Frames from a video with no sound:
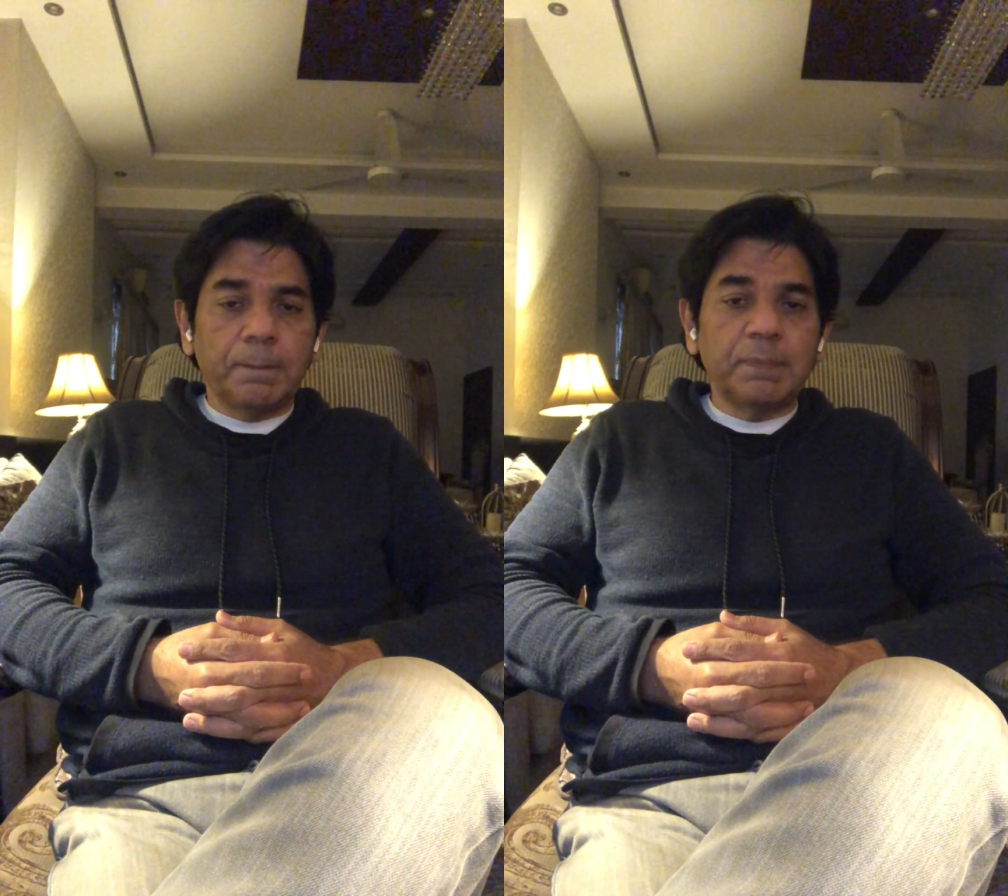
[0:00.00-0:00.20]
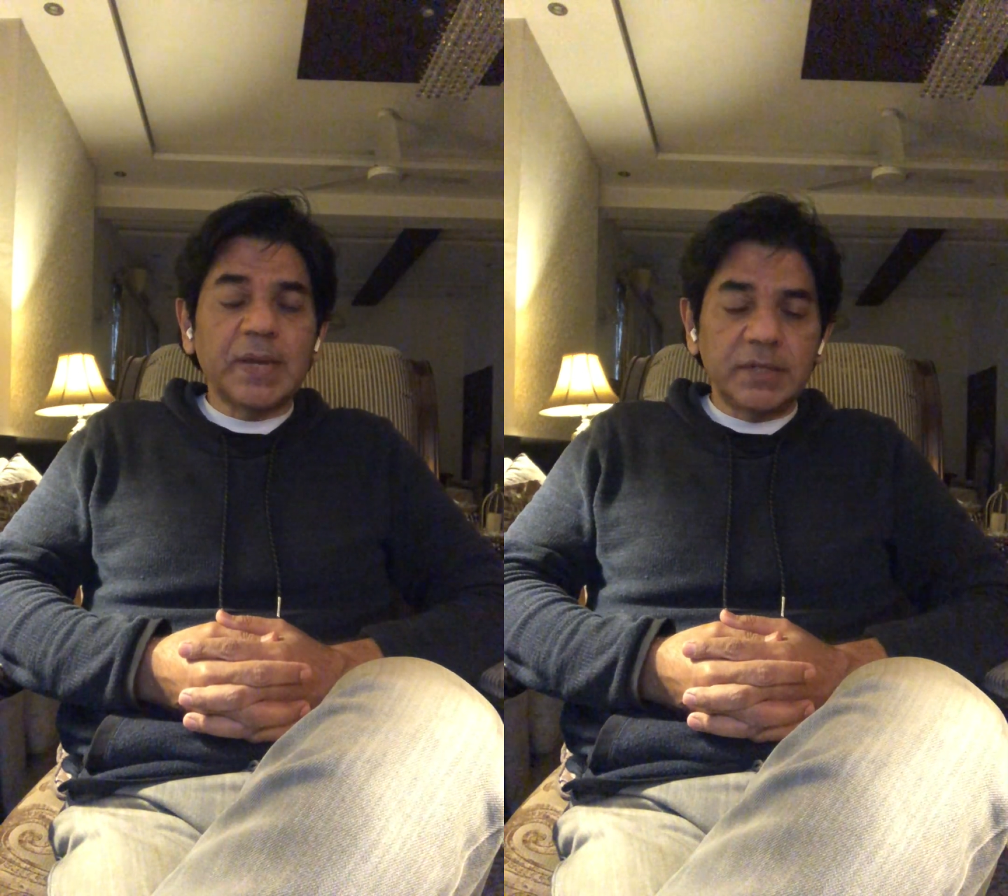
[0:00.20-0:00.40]

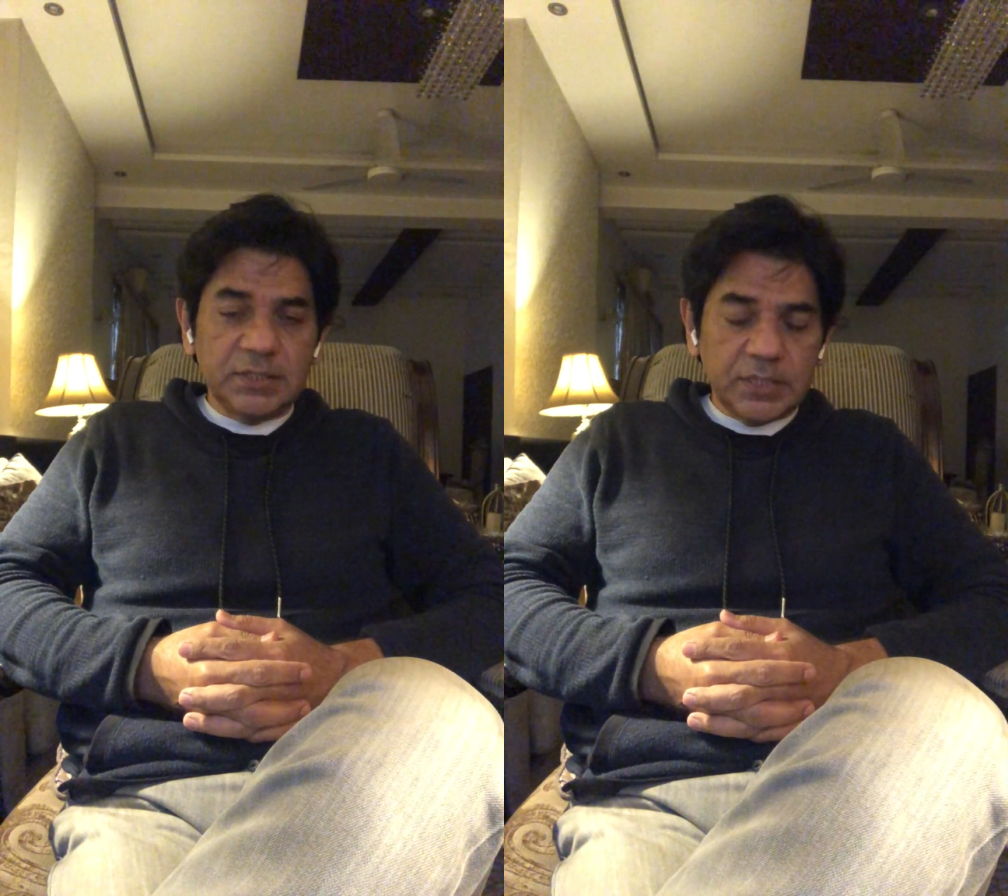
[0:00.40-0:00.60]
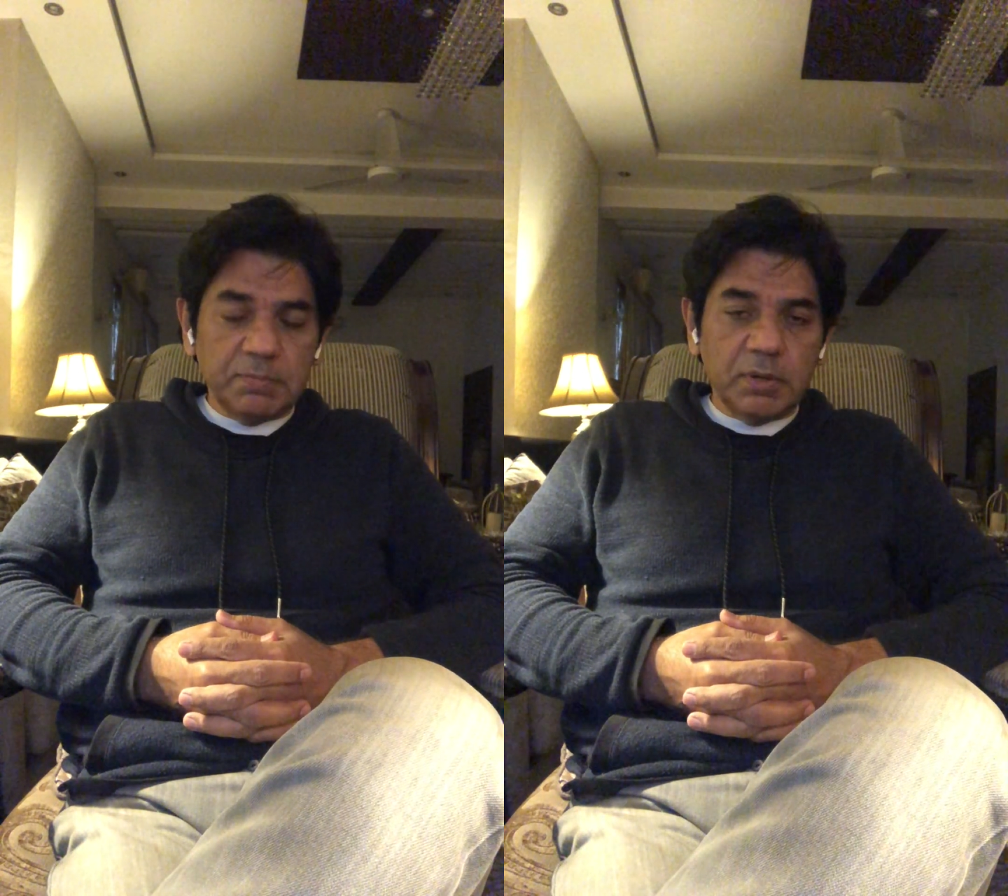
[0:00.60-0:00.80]
That is
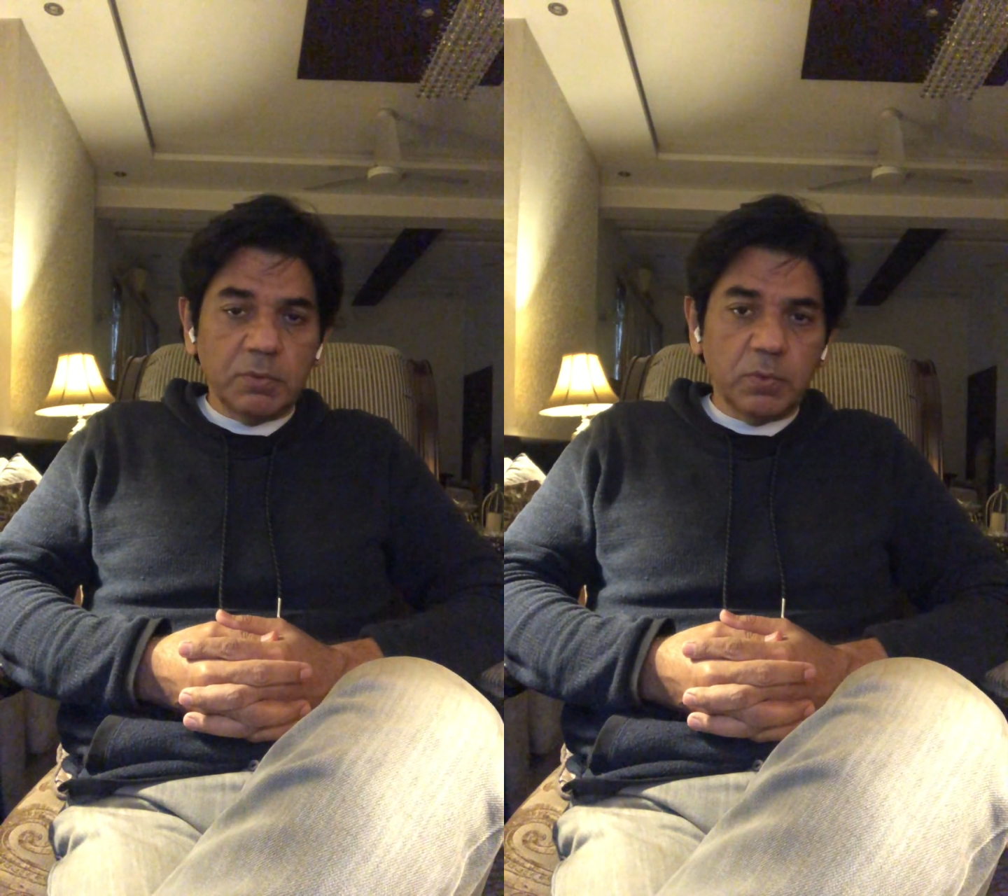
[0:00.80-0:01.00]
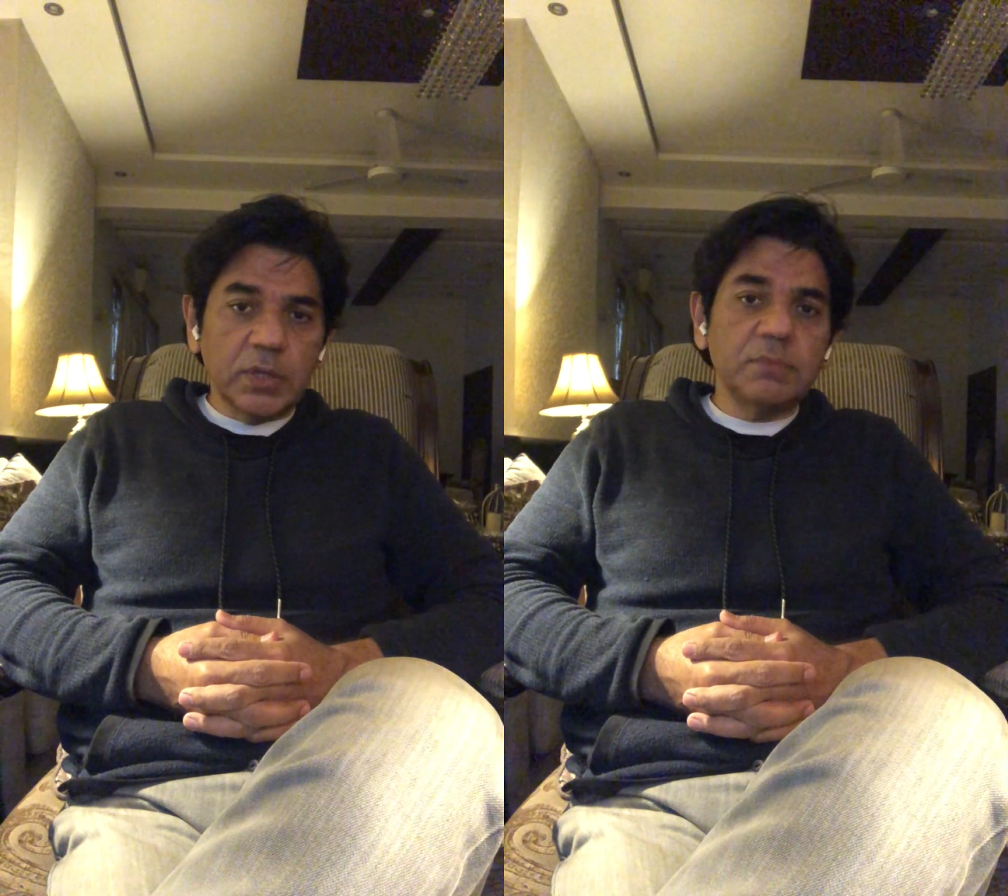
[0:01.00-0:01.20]
step number
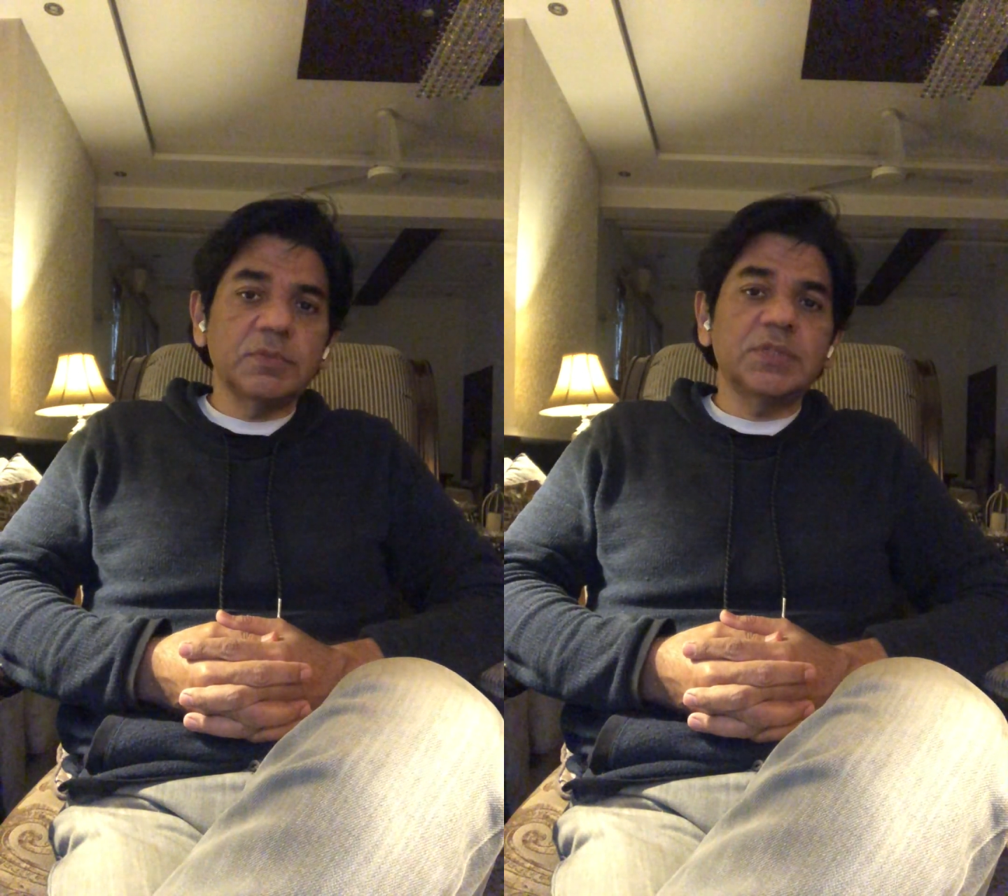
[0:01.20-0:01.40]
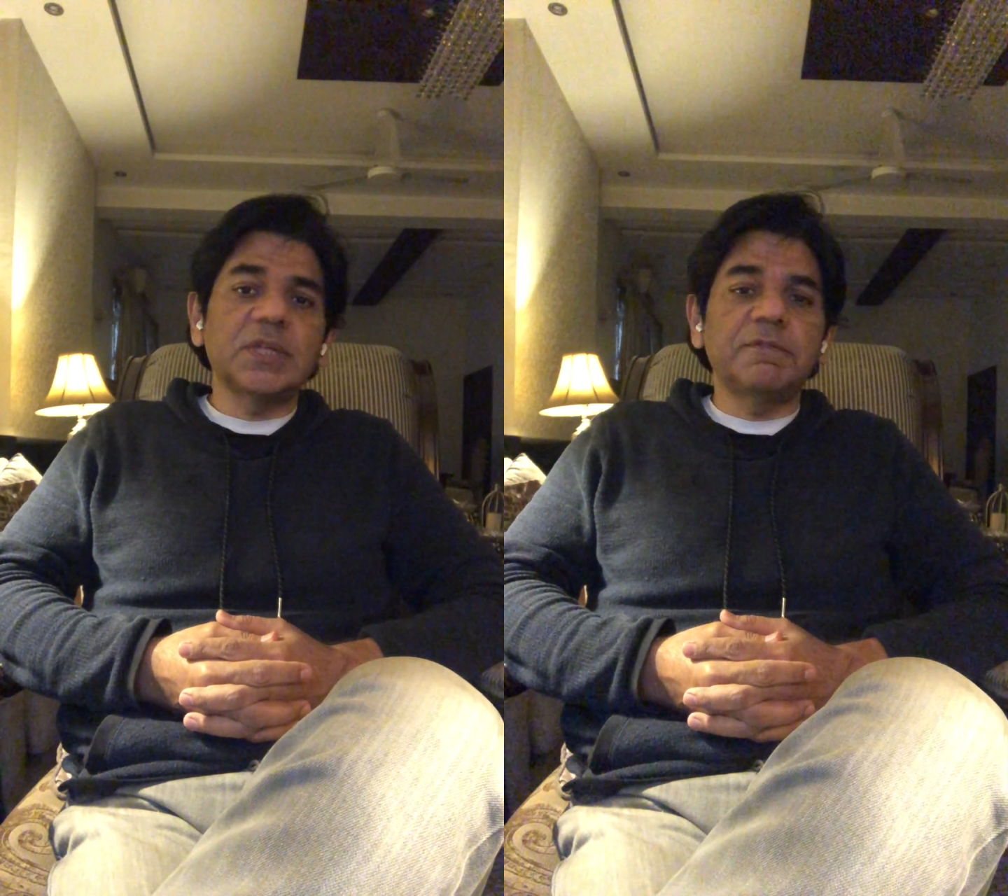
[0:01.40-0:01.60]
one,
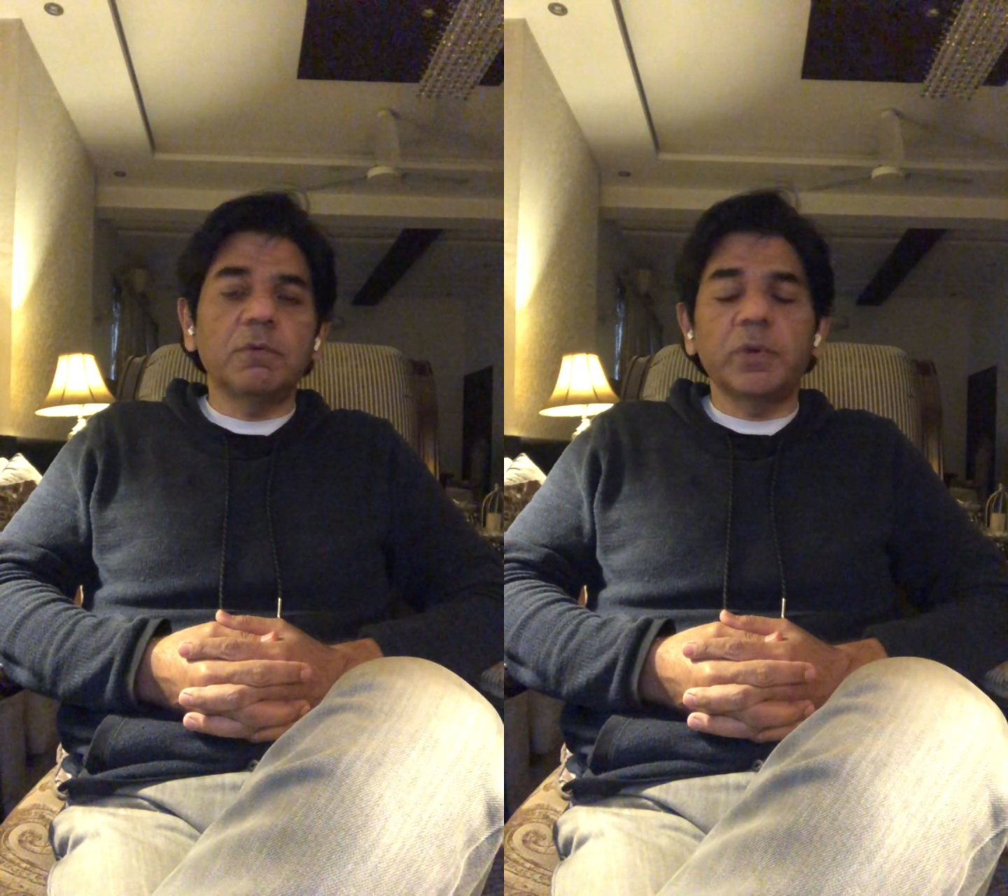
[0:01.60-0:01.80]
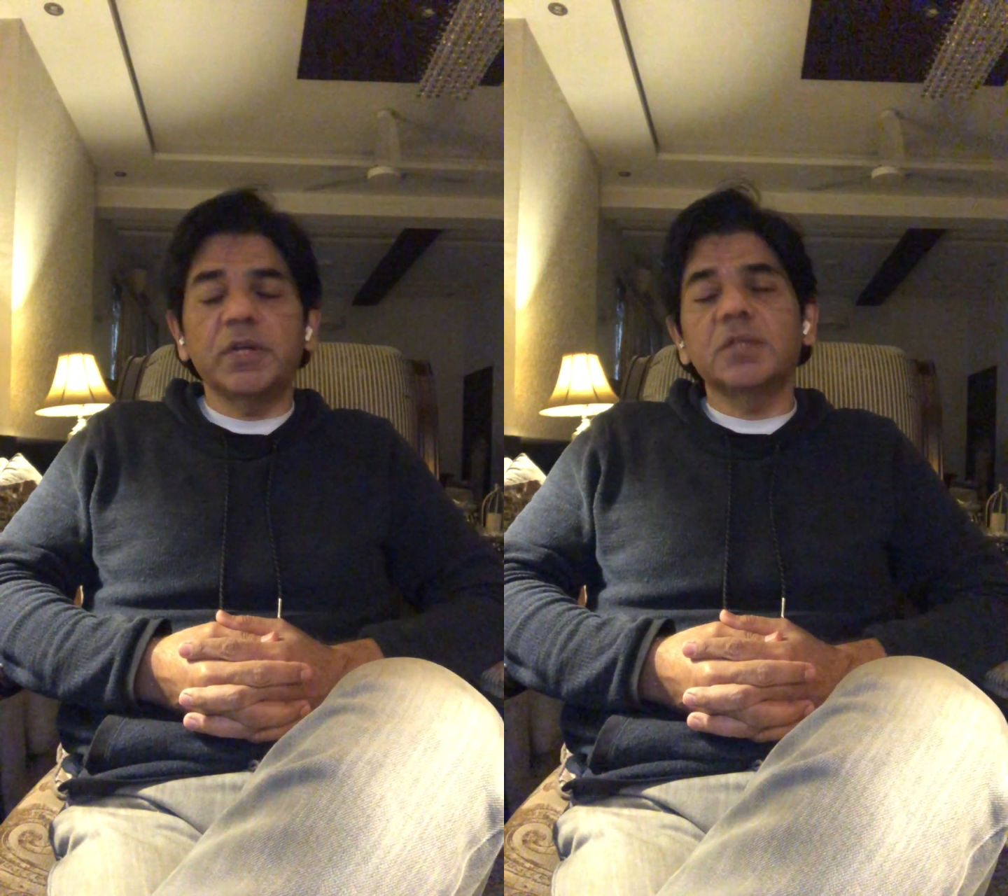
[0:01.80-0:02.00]

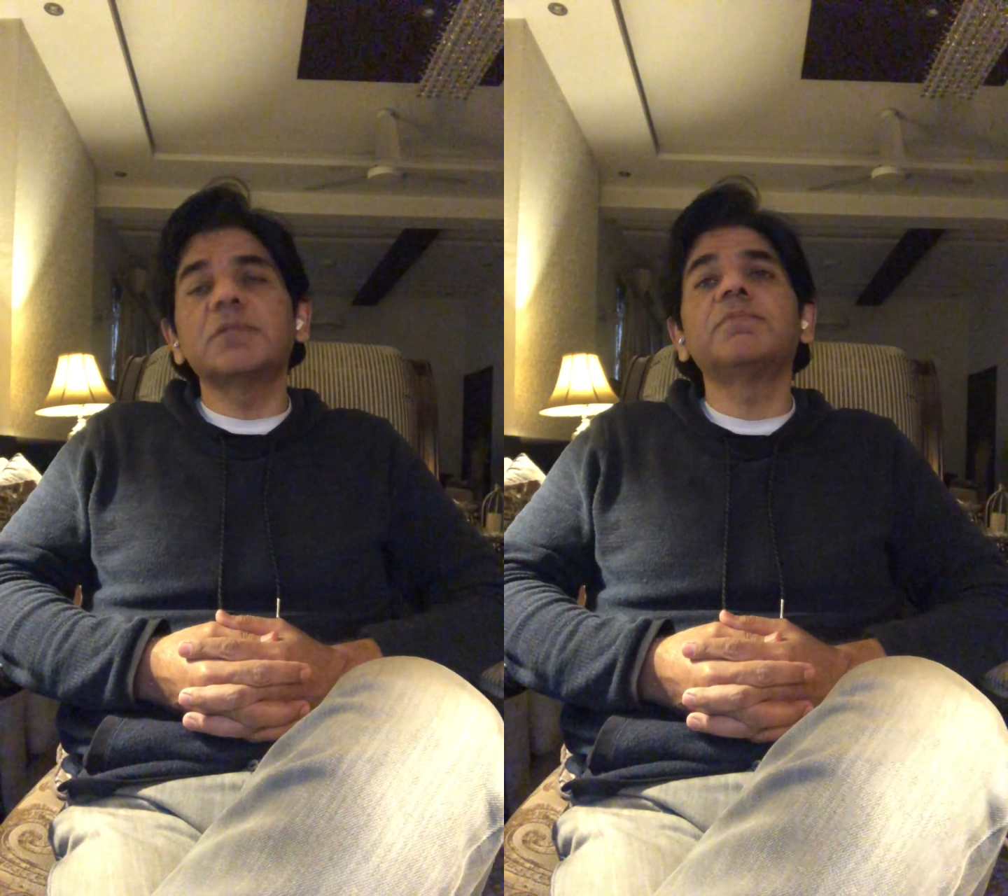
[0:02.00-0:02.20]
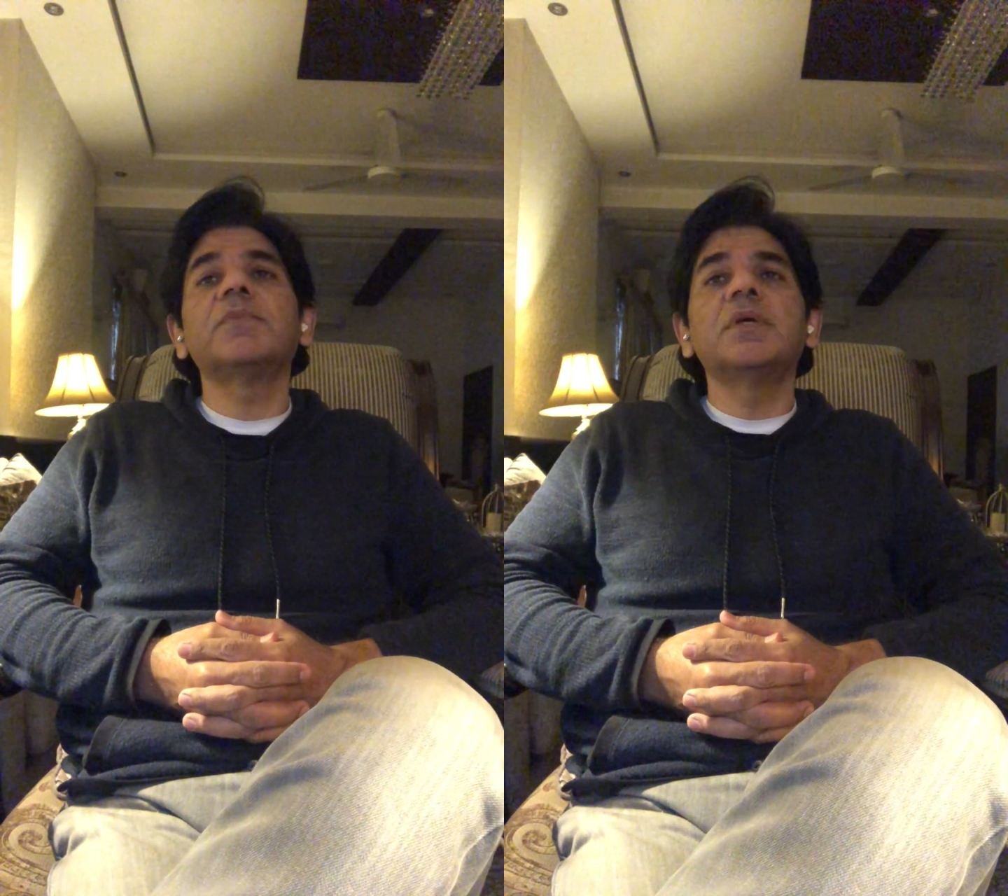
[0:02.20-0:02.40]
self-awareness.